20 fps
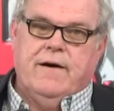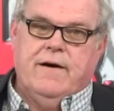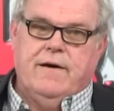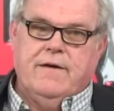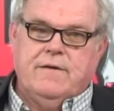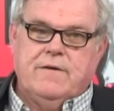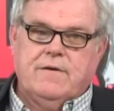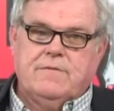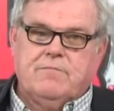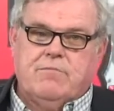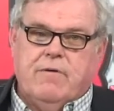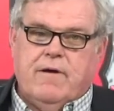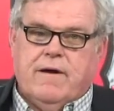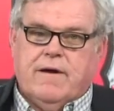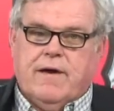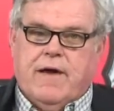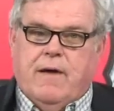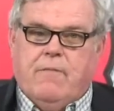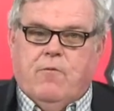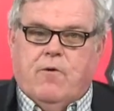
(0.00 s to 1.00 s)
He just
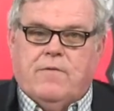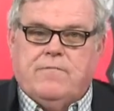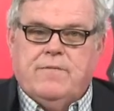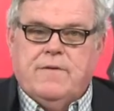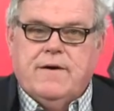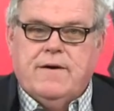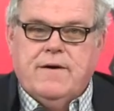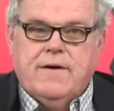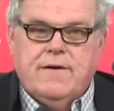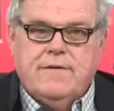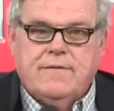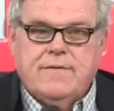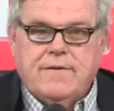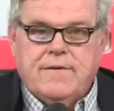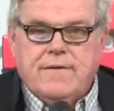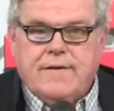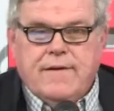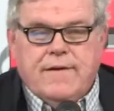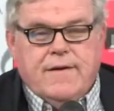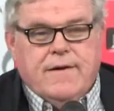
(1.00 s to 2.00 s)
came off
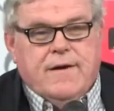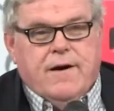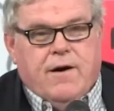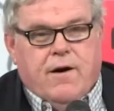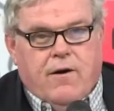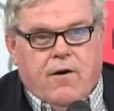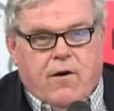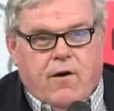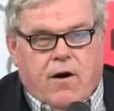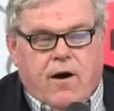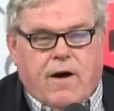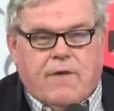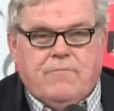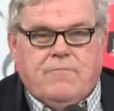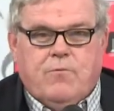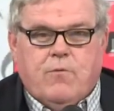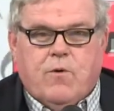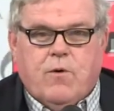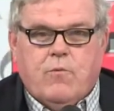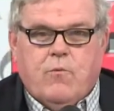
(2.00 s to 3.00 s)
a
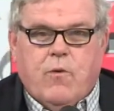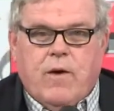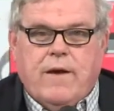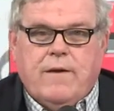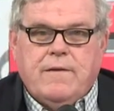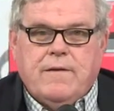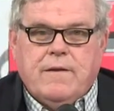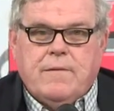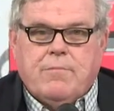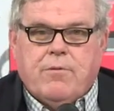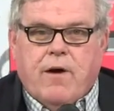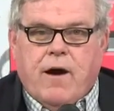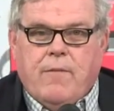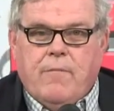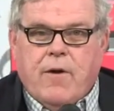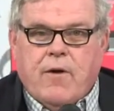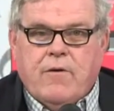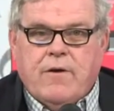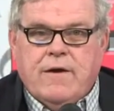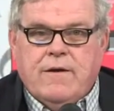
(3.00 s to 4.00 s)
hard-fought win in the
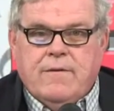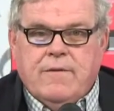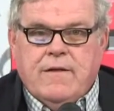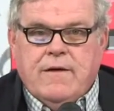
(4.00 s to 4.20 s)
primary.